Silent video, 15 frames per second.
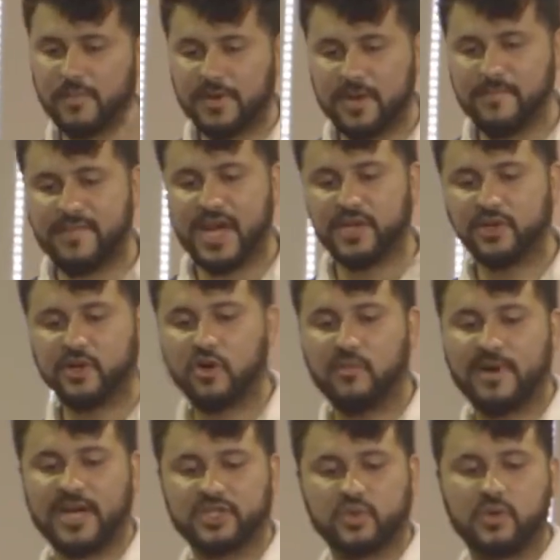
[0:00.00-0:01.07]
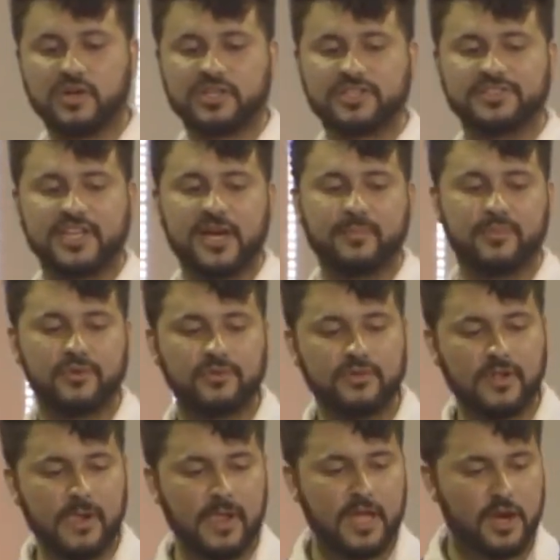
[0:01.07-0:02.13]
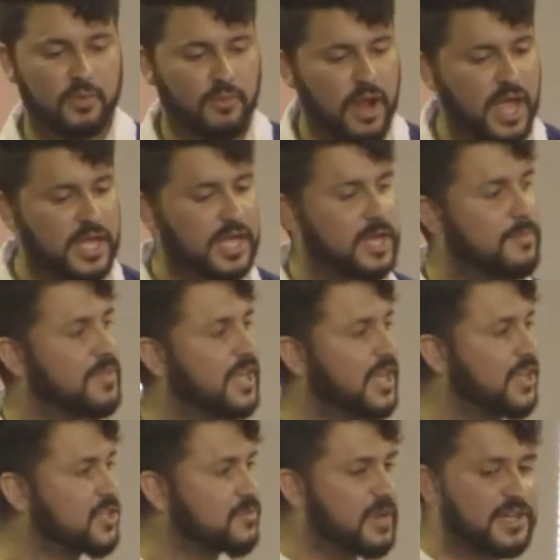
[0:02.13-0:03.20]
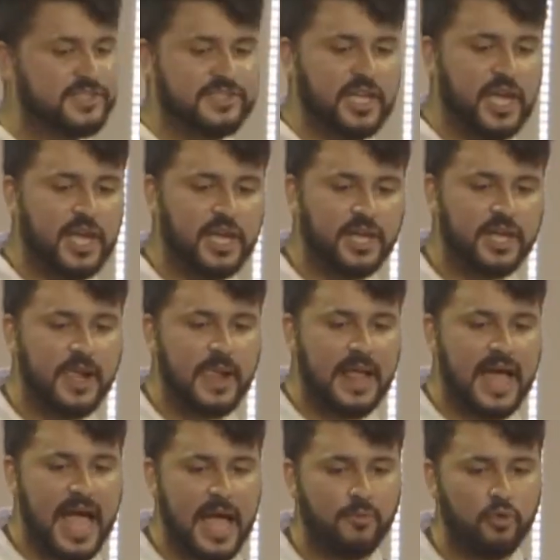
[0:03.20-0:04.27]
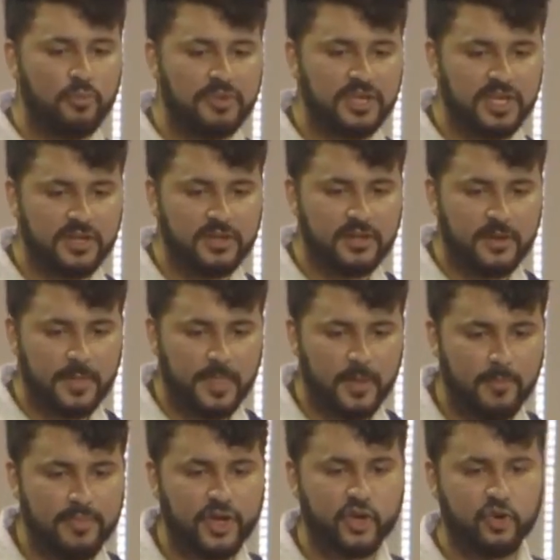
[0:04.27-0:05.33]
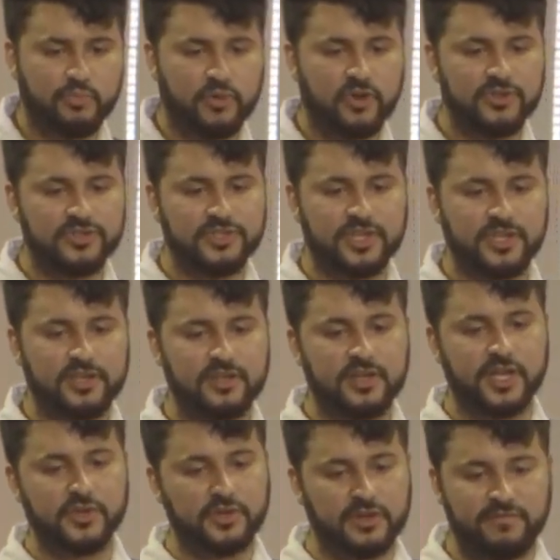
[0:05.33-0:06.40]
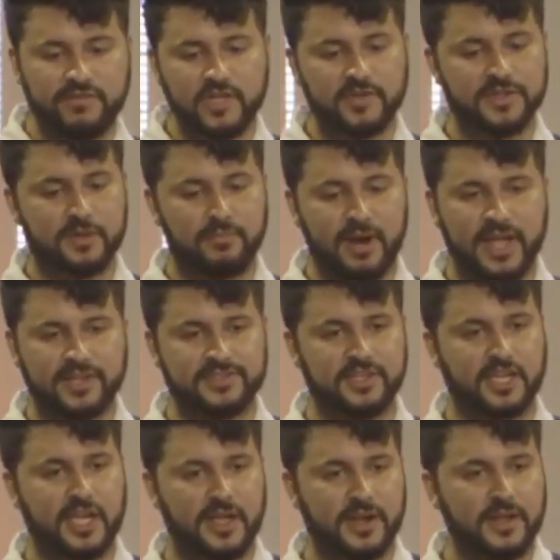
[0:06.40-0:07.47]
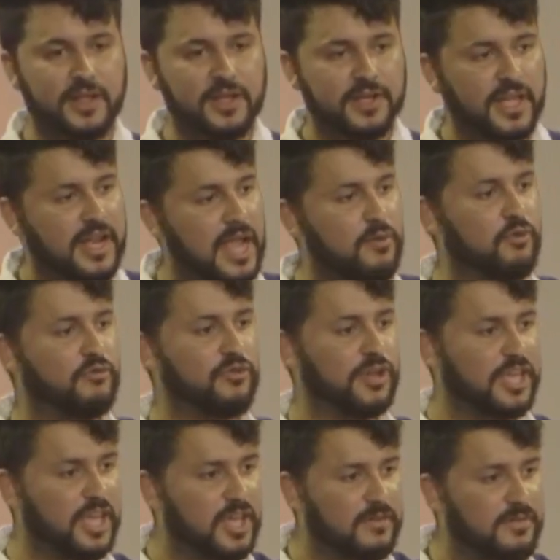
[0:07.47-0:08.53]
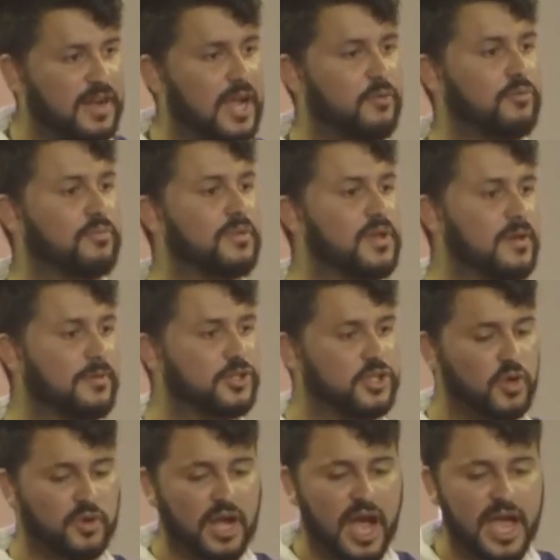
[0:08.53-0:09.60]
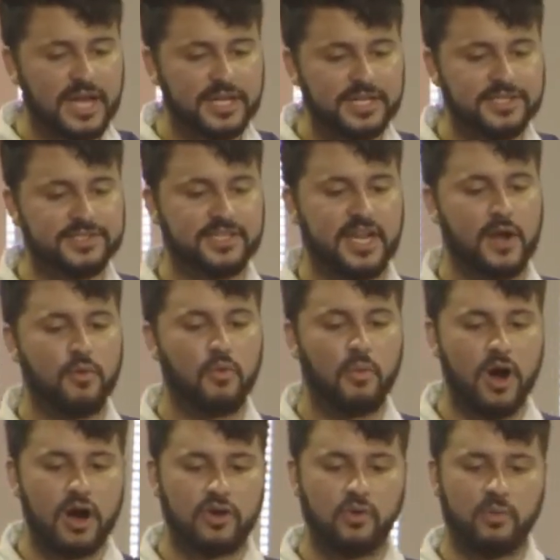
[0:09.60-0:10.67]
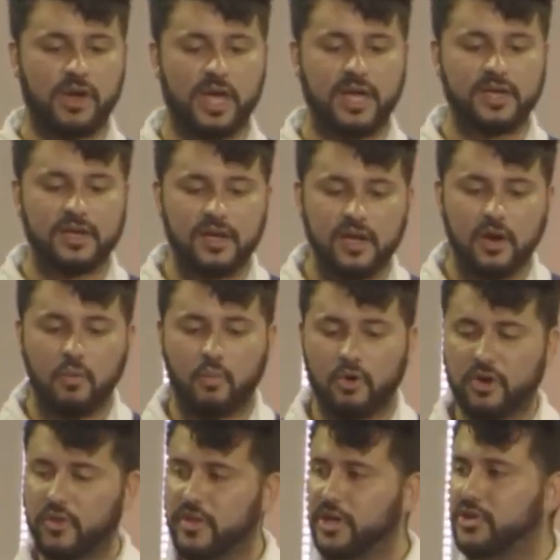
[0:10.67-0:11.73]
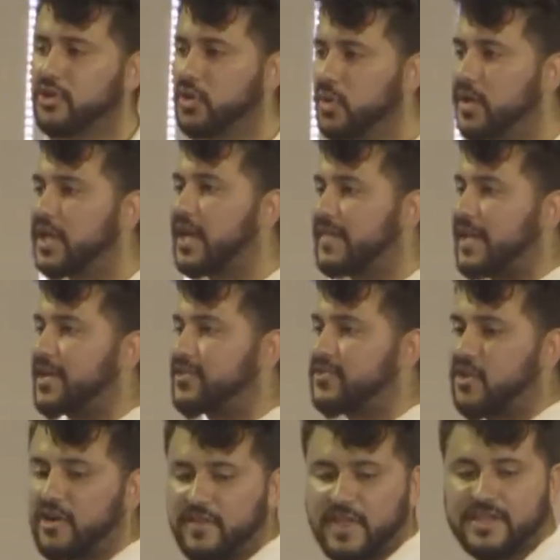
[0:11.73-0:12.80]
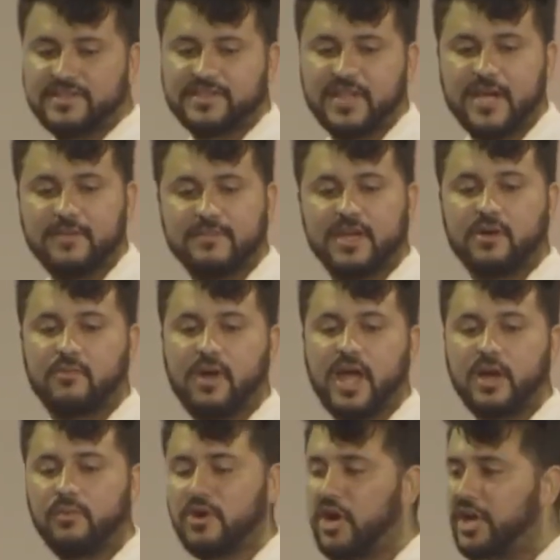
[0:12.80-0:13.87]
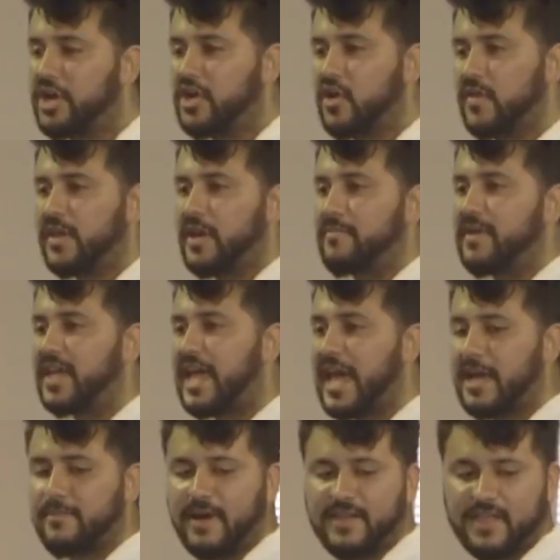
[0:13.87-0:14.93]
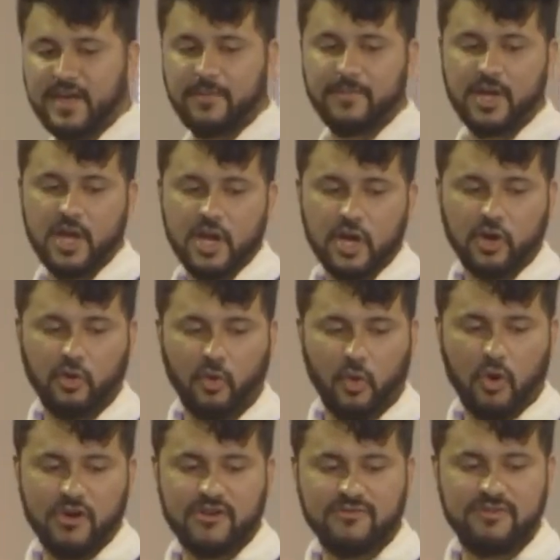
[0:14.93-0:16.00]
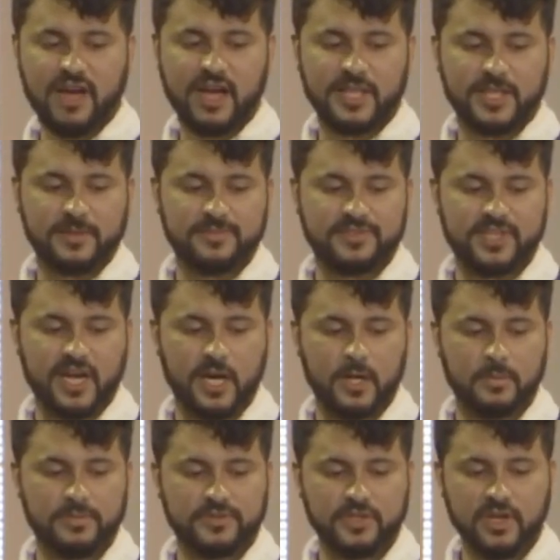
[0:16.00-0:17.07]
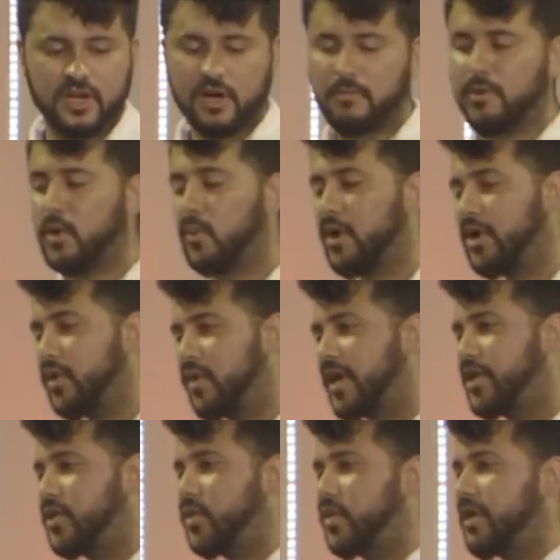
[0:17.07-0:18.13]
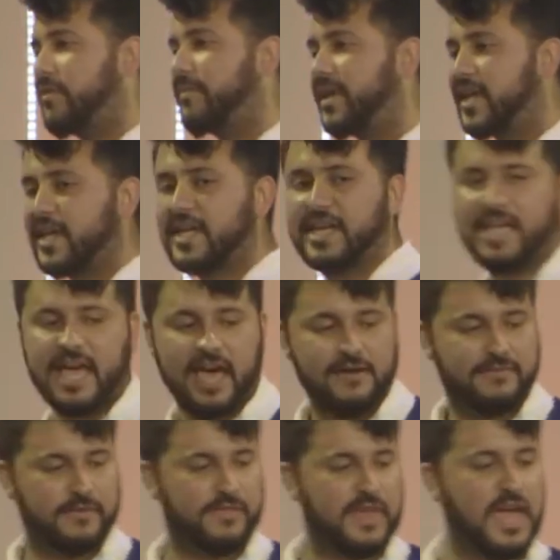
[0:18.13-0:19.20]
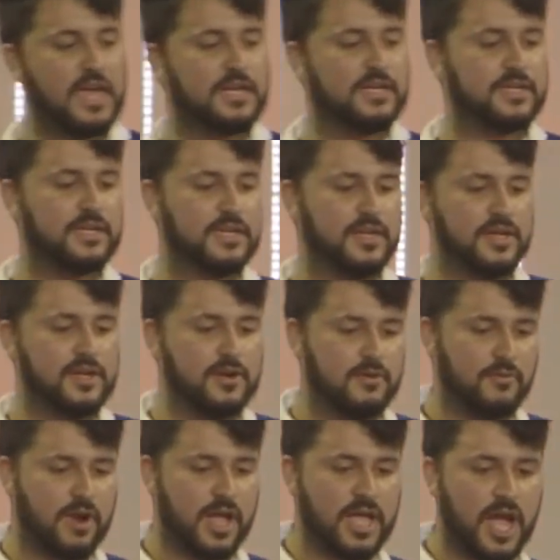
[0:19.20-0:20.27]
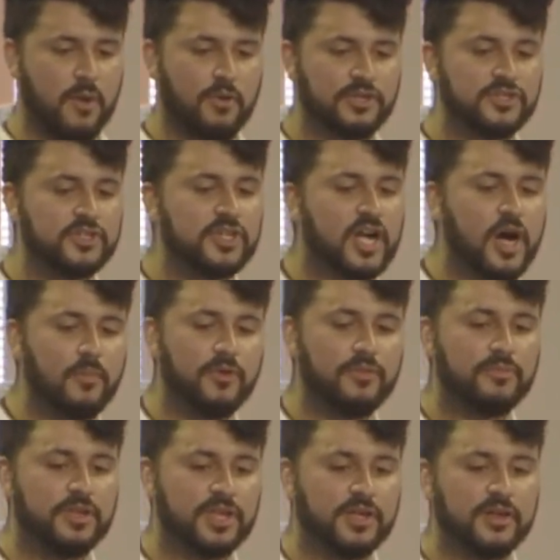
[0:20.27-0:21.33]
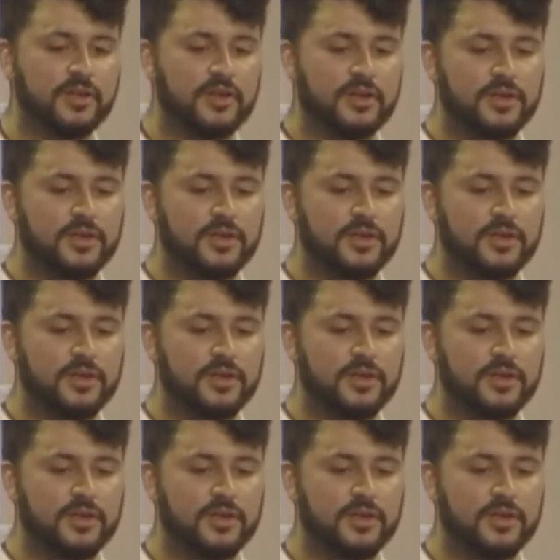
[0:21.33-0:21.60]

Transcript: I'm gonna invite you to go back to our example, right, and it begins by saying, I will be the bigger person, and you can fill in the blanks again, and I will forgive, and I will show kindness, and I will walk away. What are they doing at that start of that statement, right? We already know that it began by them glorifying themselves, but what do they do immediately after that, right? I want you to come with me